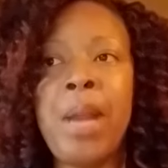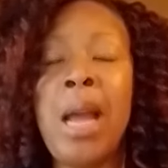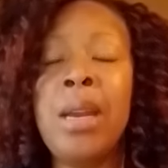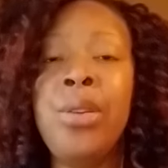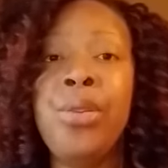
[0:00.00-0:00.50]
I
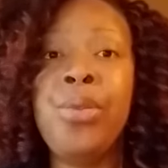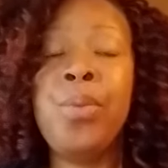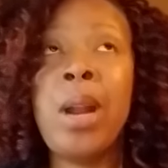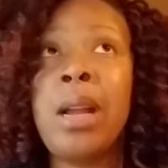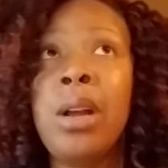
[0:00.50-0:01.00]
do,
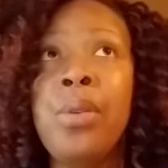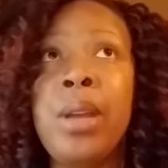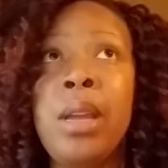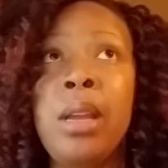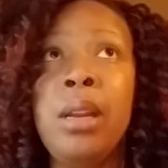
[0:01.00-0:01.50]
when I go
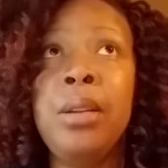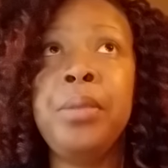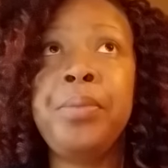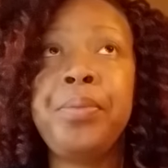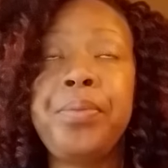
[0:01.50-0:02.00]
in
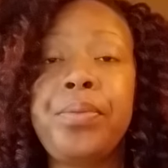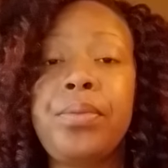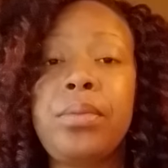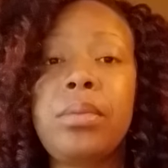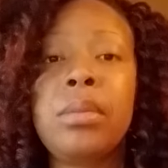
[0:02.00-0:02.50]

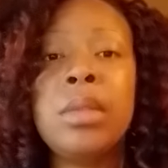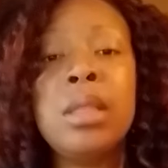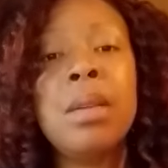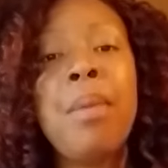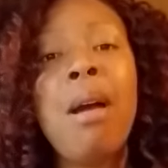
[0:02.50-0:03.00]

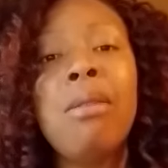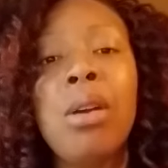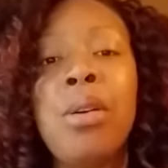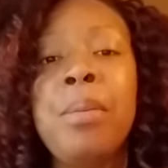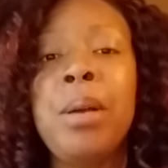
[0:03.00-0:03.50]

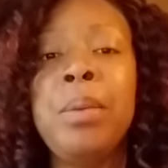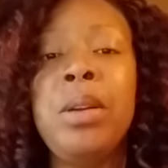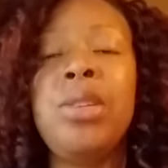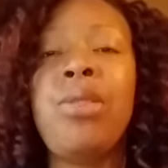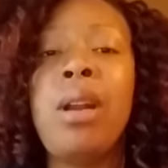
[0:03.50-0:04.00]
tomorrow, I'm going
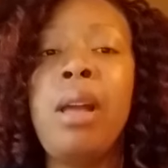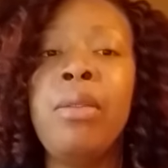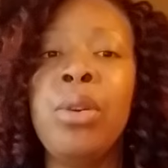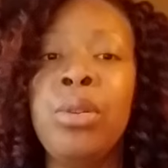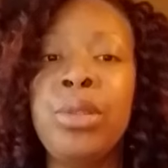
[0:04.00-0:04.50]
to try to have an
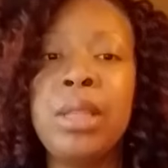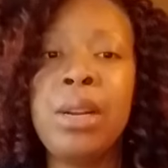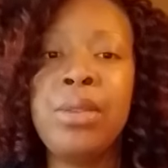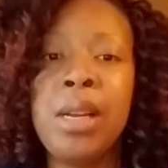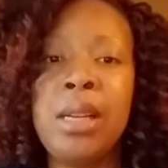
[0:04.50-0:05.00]

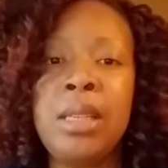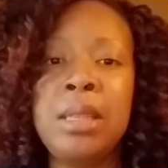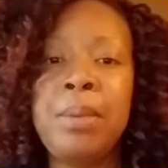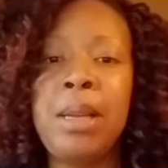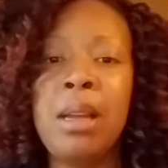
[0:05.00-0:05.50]
ultrasound done
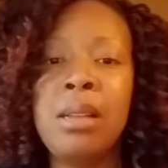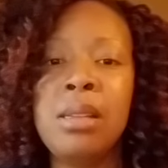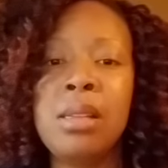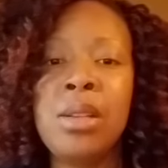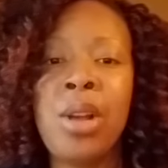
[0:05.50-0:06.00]
just
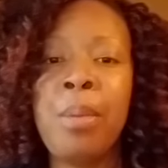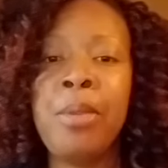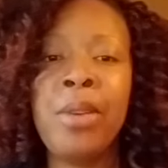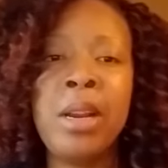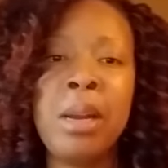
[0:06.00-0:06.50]
because, you know, I've been
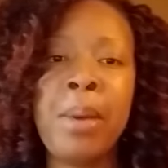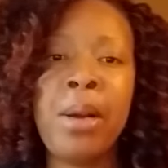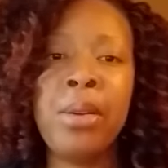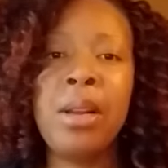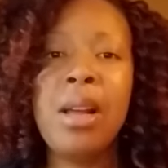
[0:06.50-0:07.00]
reading
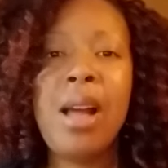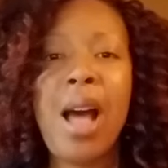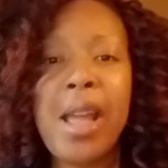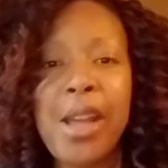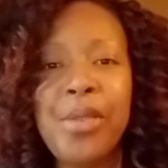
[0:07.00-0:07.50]
about
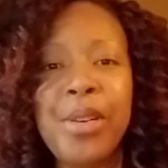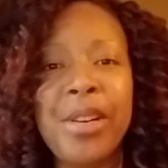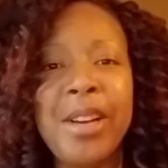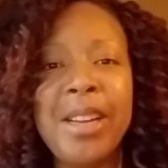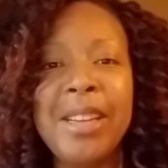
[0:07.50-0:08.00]
hiatal
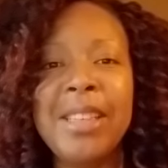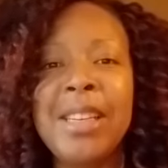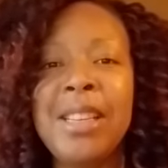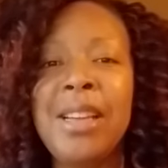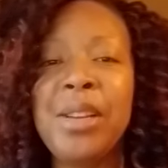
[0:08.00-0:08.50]
hernia. I
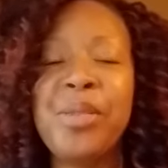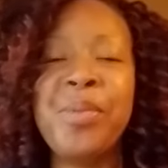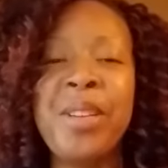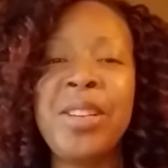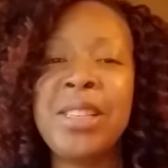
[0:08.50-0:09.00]
think
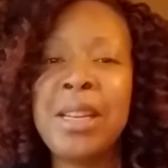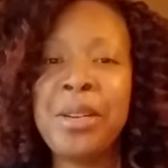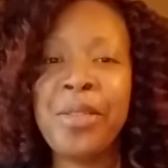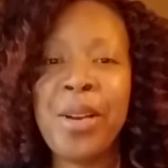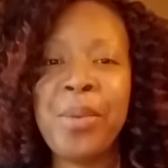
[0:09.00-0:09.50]
when you're sitting
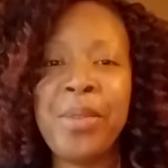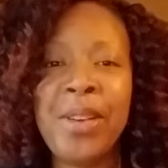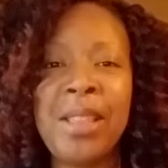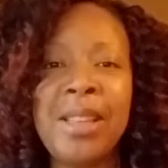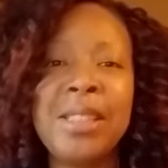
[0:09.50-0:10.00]
around with
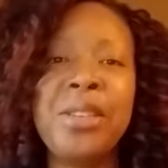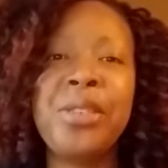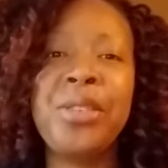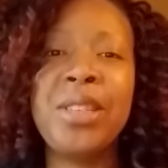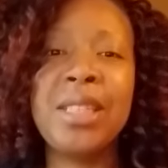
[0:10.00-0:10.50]
nothing to do,
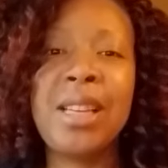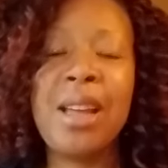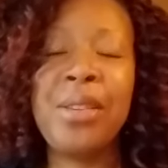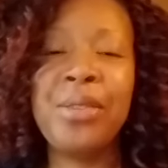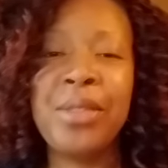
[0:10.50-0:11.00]
you just
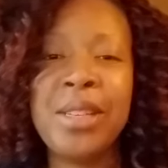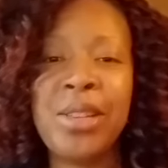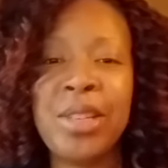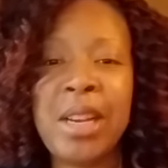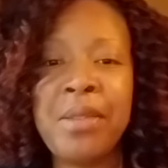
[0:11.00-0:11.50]
kind of
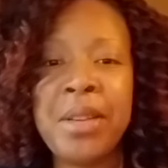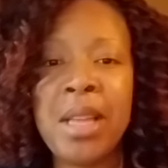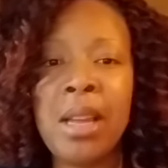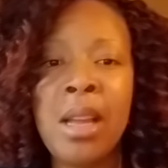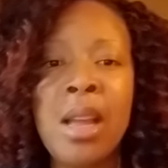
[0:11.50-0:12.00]
research
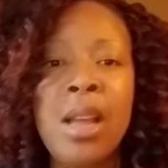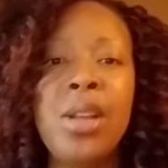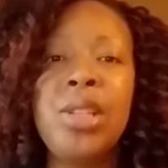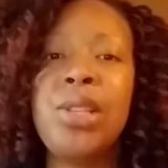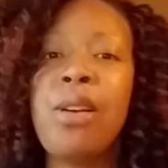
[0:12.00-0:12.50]
everything.
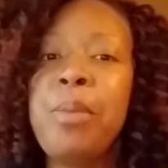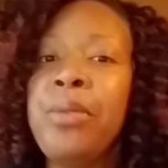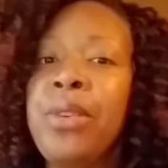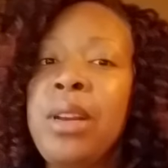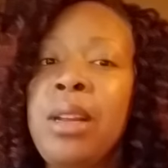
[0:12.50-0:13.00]
So I've been
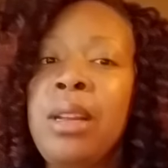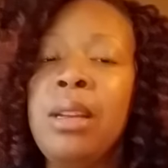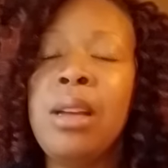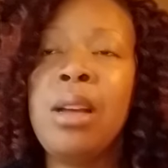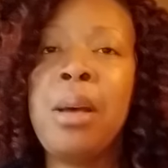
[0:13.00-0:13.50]
reading
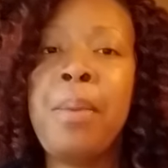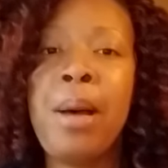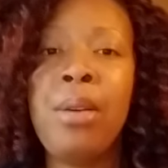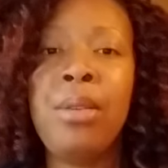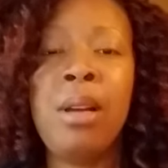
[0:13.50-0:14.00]

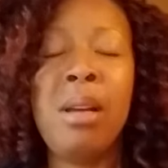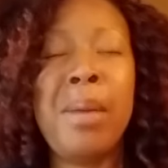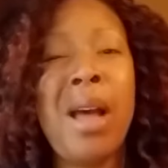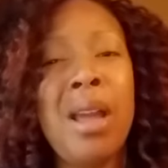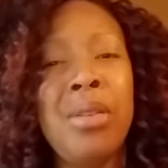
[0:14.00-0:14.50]
about
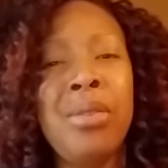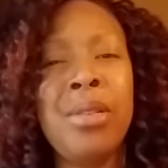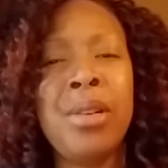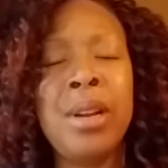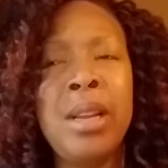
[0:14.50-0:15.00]
hiatal
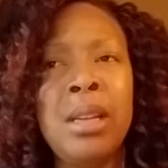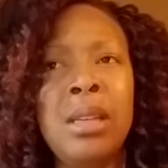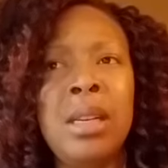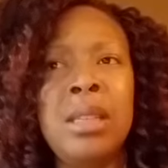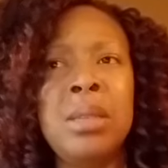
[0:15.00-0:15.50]
hernia,
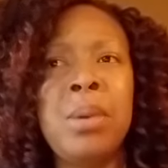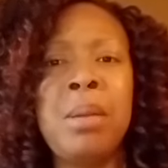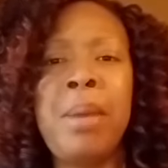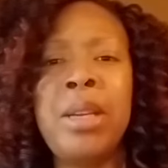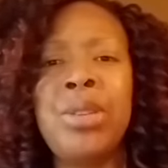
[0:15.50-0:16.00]
and I just want to
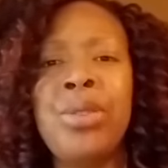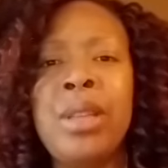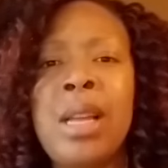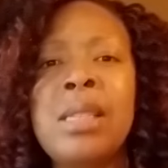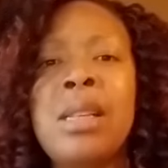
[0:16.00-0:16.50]
make sure
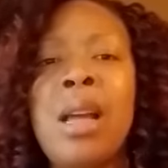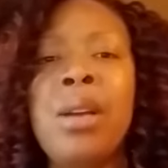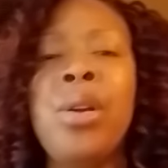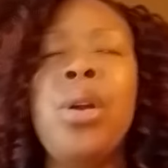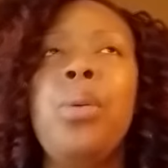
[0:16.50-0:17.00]
that's not
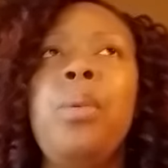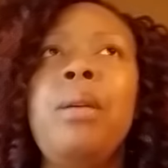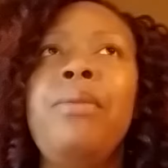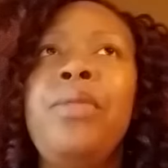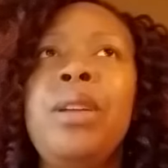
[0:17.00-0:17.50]
what
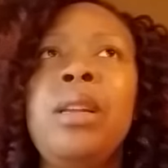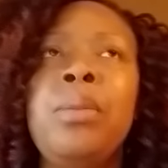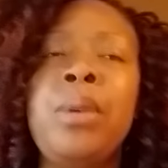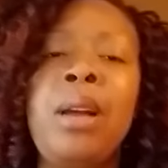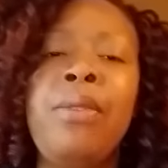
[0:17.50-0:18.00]
I'm feeling
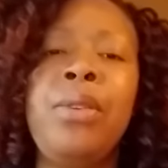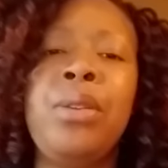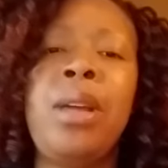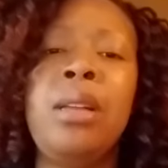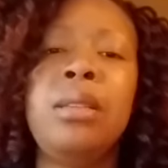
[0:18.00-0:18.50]
when I feel
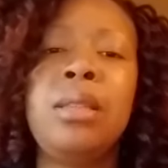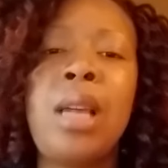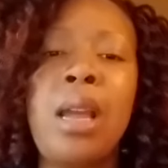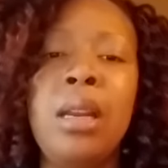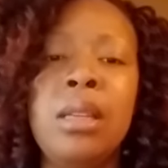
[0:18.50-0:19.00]
that
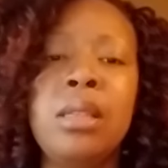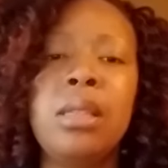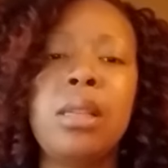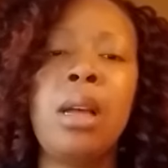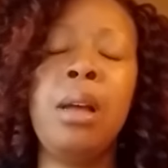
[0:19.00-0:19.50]
tightness
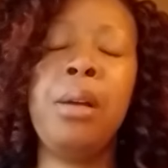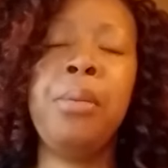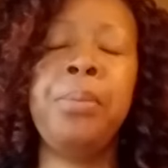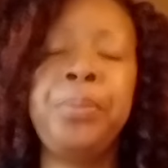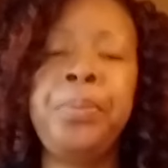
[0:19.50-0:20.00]

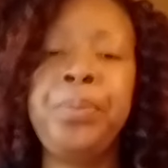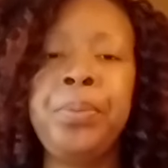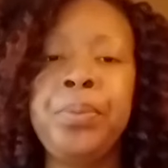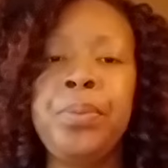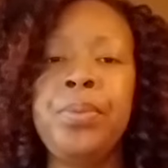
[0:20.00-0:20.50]

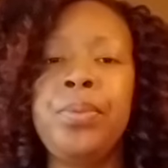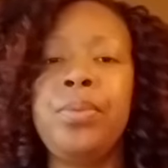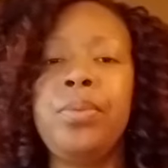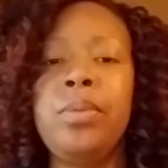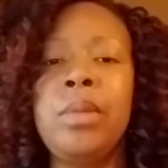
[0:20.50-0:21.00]

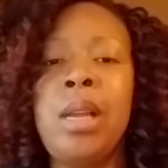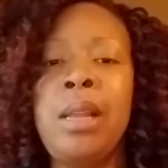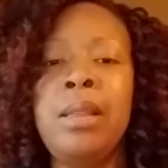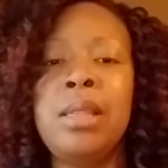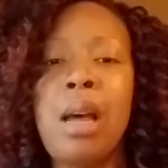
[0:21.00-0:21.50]
at
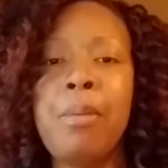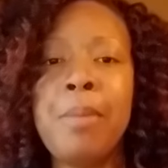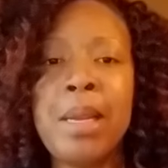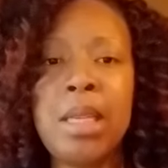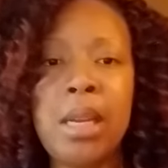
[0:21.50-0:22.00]
the top of
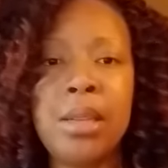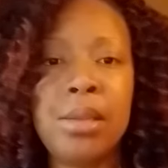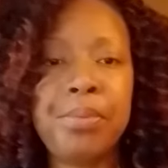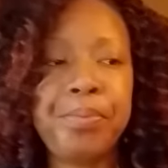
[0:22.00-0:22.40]
my chest.